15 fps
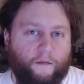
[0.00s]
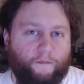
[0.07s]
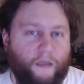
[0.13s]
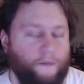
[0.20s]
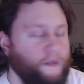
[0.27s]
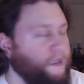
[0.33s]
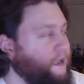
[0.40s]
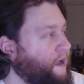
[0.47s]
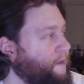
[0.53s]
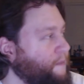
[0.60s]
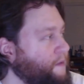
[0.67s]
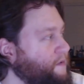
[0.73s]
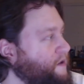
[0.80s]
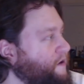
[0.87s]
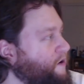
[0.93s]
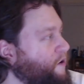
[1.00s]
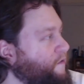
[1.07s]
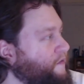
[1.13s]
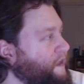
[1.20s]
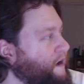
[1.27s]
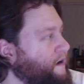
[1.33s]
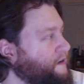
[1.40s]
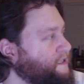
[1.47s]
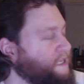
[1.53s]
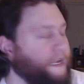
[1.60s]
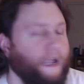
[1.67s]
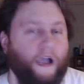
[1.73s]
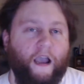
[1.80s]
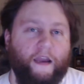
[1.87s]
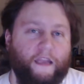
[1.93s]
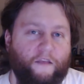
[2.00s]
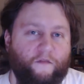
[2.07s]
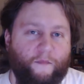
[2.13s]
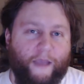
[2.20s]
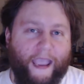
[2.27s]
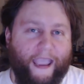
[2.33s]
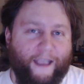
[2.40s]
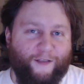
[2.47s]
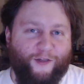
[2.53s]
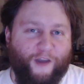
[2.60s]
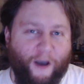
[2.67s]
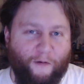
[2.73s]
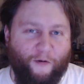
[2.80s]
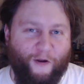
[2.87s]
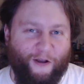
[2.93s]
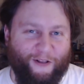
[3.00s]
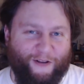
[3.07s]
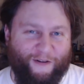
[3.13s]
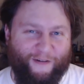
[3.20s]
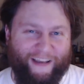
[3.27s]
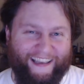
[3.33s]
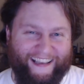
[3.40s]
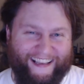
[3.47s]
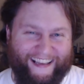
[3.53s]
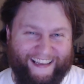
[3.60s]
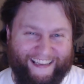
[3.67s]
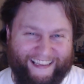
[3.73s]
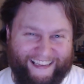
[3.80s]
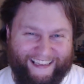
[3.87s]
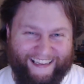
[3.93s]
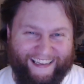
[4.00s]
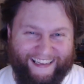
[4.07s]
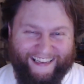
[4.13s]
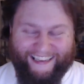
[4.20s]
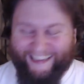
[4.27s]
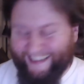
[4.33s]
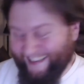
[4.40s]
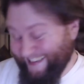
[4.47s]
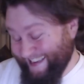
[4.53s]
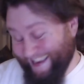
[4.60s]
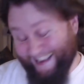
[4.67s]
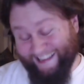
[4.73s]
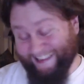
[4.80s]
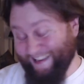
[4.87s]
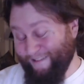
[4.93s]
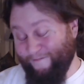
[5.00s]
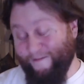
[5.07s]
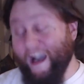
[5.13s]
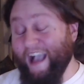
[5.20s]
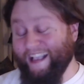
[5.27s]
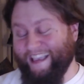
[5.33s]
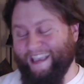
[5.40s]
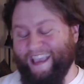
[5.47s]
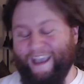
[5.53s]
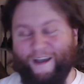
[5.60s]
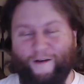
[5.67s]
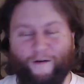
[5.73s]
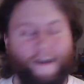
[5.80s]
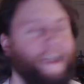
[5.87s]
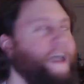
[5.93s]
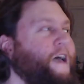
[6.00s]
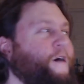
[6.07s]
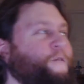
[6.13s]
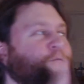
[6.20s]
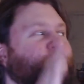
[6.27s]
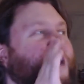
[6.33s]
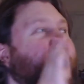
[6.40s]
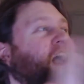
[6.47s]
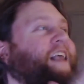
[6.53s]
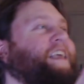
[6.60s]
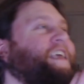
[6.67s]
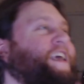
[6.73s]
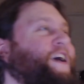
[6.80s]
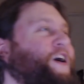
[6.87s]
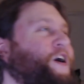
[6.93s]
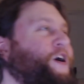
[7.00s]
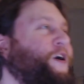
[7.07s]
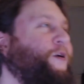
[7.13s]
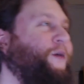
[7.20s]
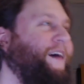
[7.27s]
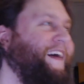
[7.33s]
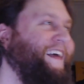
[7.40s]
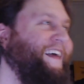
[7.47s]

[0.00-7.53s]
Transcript: Maybe you could go over there and say hi and give him a hand job real quick. Fuck you. Fuck you.